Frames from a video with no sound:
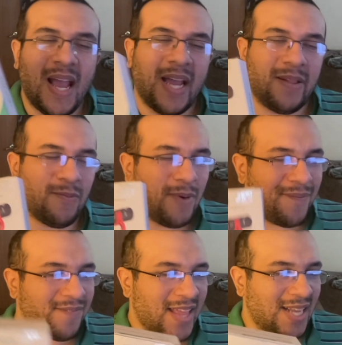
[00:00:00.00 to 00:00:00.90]
And
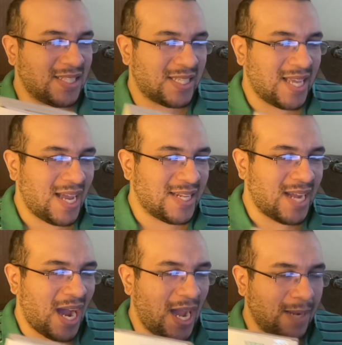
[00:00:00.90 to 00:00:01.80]
with that
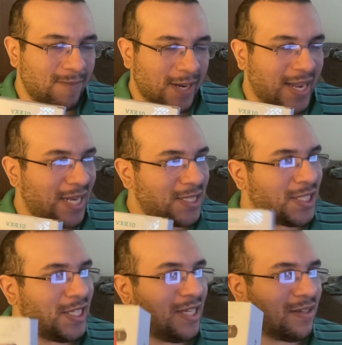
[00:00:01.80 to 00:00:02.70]
said, I will
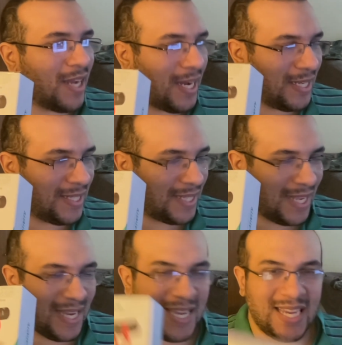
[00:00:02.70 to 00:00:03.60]
catch you guys
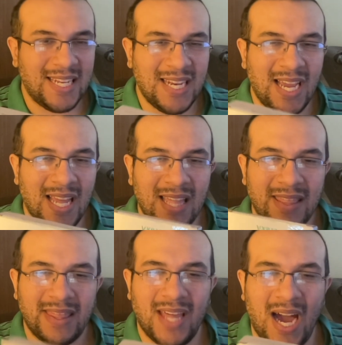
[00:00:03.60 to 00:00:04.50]
in
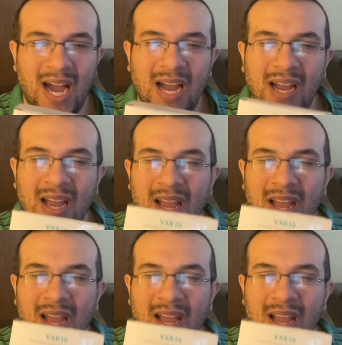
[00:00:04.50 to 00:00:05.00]
the